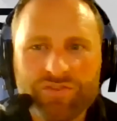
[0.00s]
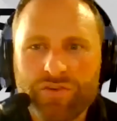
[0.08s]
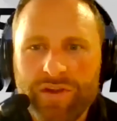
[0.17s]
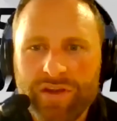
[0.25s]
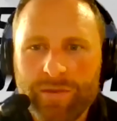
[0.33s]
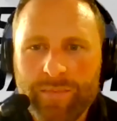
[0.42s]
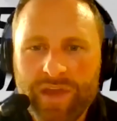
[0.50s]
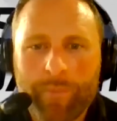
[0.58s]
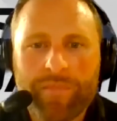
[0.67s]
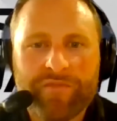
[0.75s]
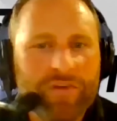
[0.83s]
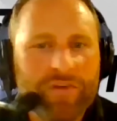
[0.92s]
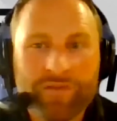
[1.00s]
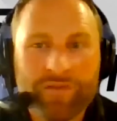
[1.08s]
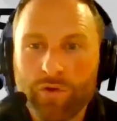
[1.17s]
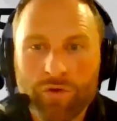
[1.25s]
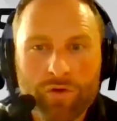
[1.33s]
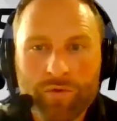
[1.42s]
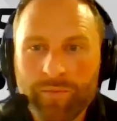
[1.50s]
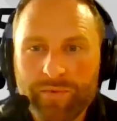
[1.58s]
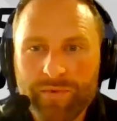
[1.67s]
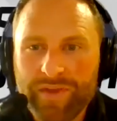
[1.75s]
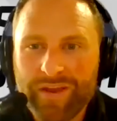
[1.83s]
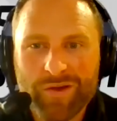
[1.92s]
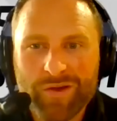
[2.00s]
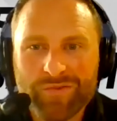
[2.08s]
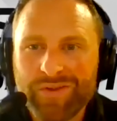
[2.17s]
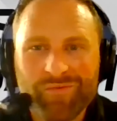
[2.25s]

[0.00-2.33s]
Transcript: You need to be up in front of a group, you know,